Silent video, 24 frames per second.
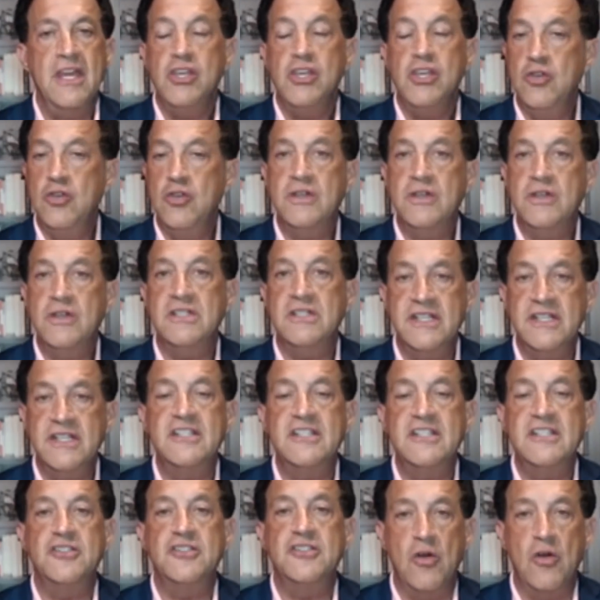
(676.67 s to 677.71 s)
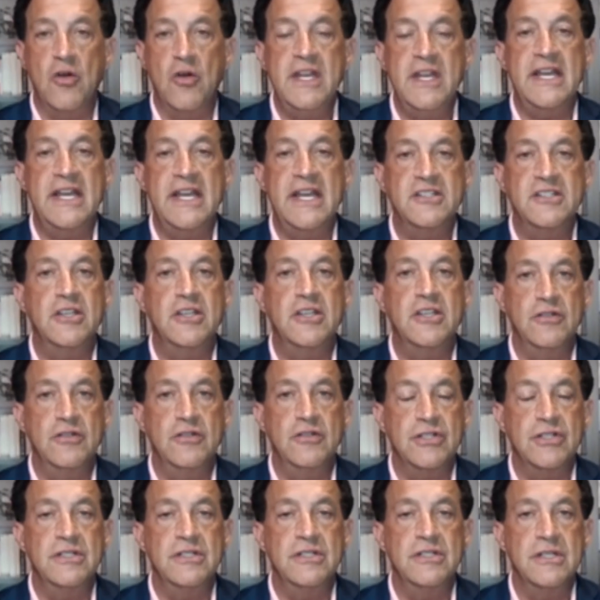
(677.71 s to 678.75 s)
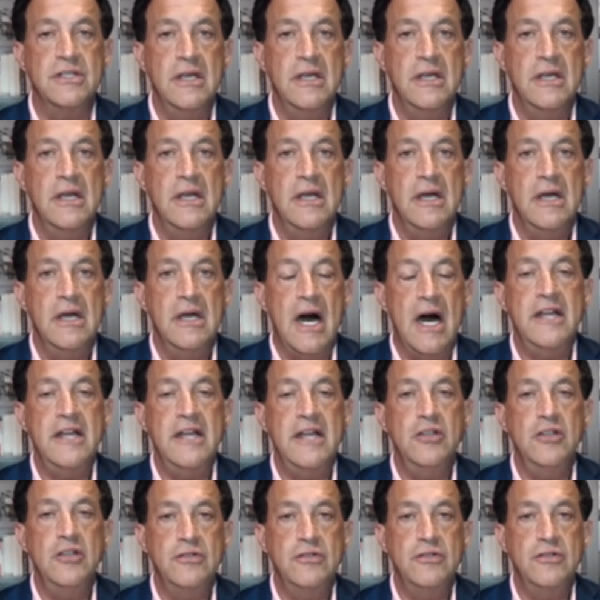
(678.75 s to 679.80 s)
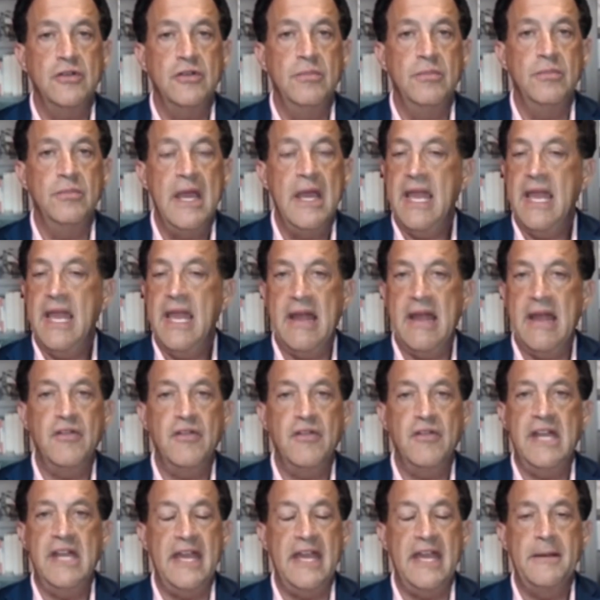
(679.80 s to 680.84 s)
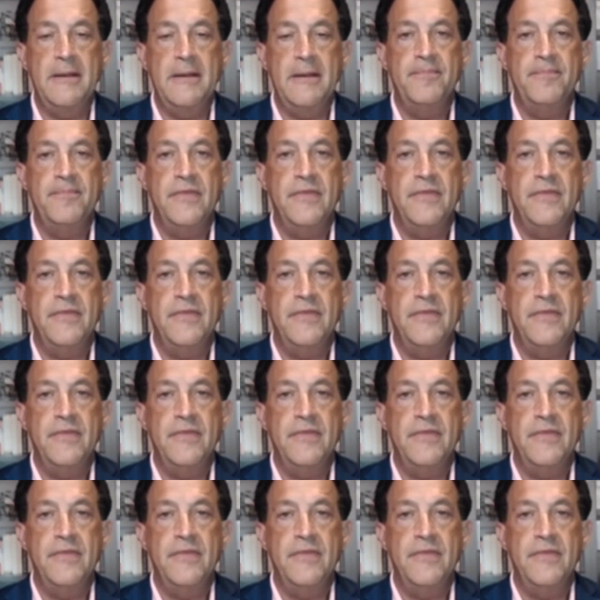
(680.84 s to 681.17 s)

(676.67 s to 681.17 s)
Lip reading: You can see stoning executions on YouTube every day.